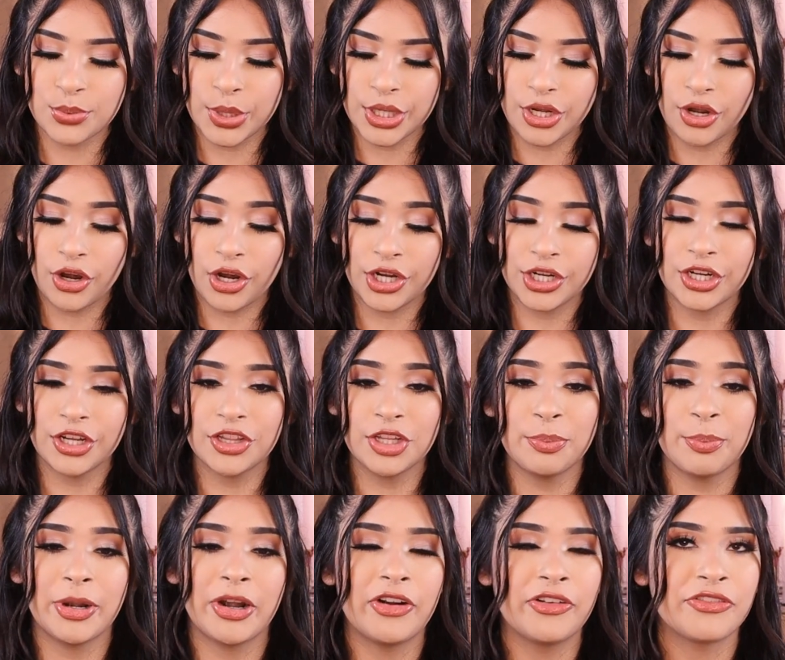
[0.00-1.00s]
one are another
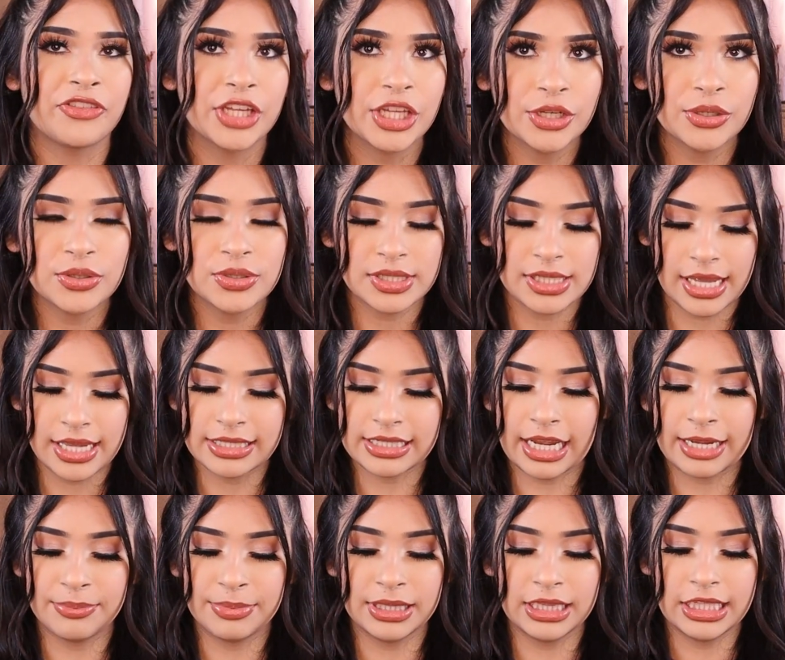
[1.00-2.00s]
pair of heels, and
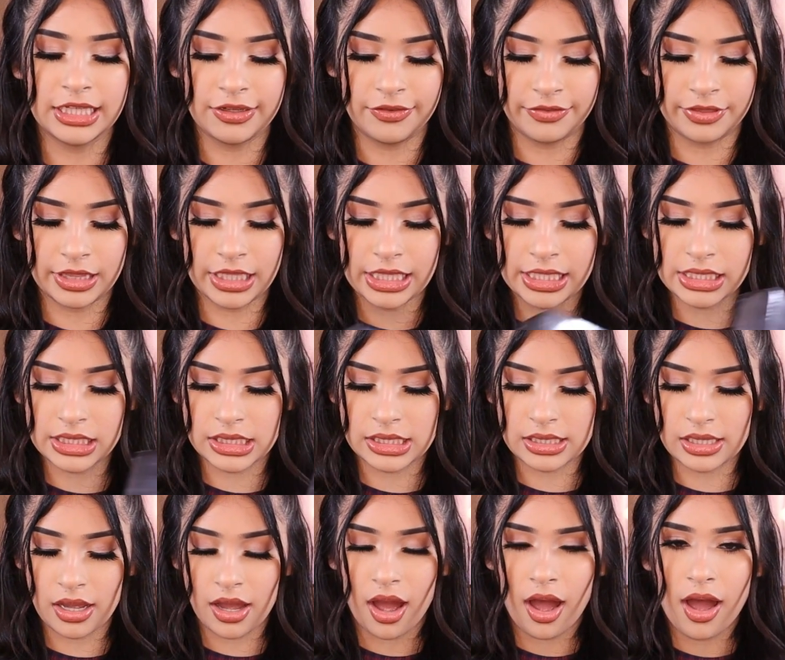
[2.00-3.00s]
I believe
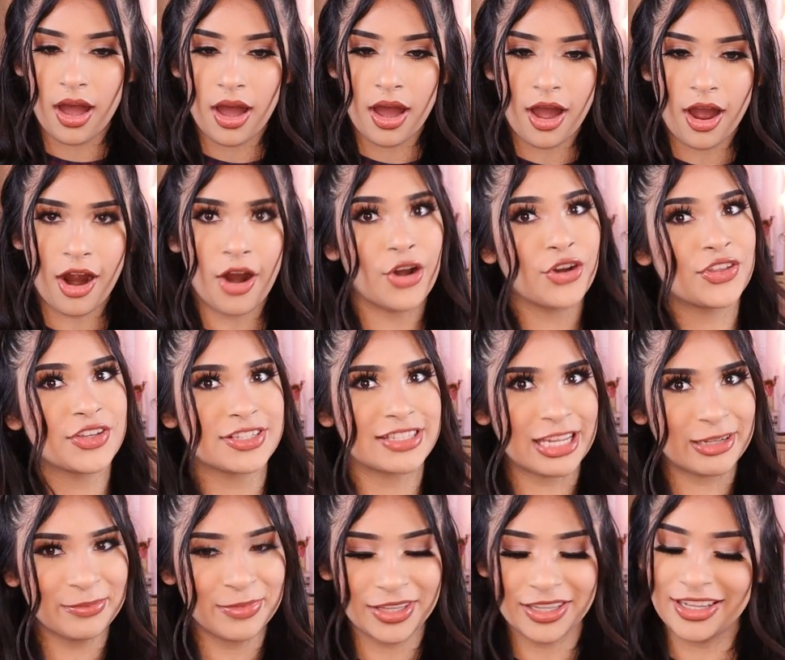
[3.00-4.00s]
these are the
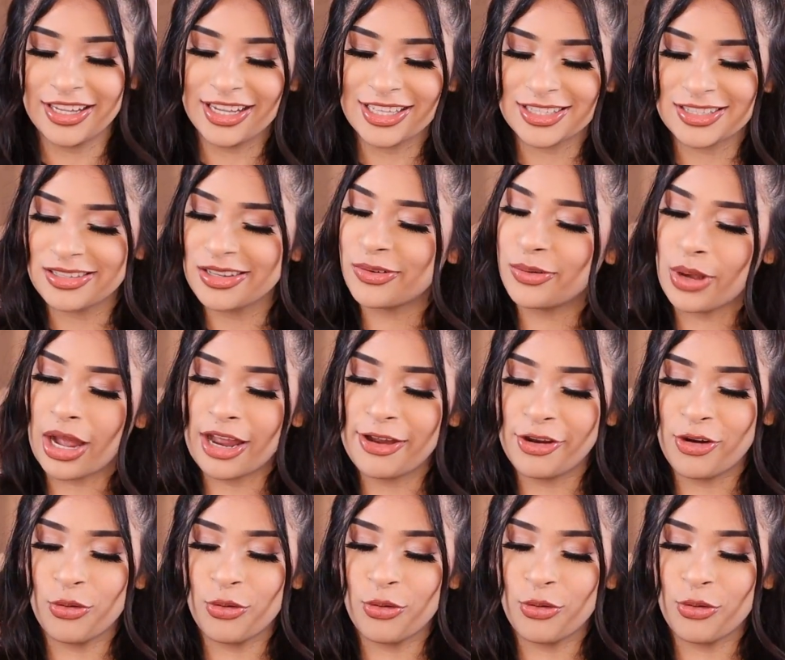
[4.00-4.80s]
same thing. It's like I